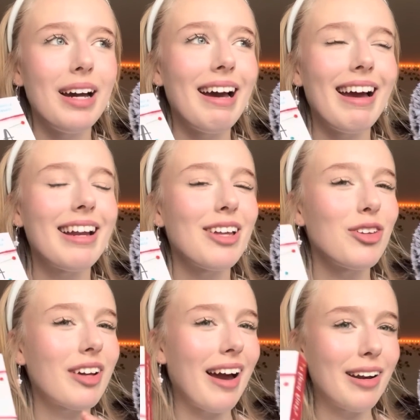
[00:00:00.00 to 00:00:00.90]
And it's
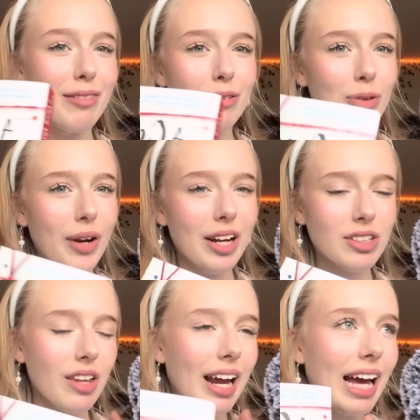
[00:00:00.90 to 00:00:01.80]
kind of strange
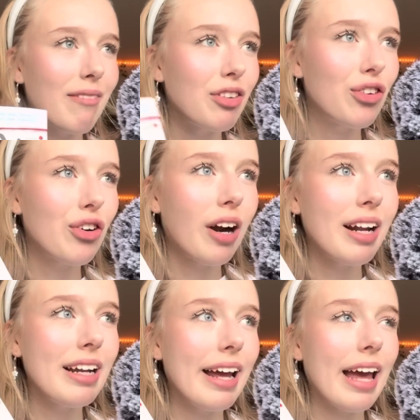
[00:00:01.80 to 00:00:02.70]
that I haven't
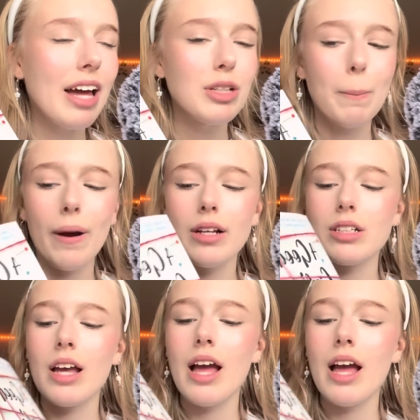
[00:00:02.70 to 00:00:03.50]
started it yet, but